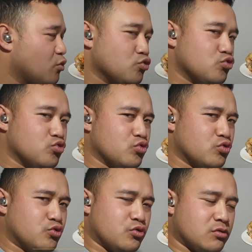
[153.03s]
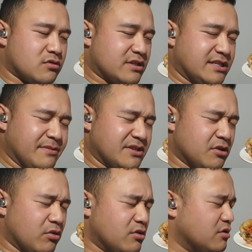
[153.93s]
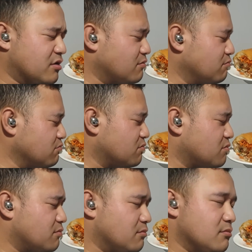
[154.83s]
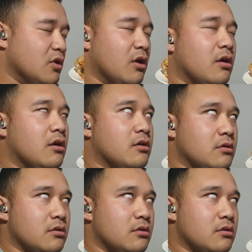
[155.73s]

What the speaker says: Ooh, it smells so good. Oh.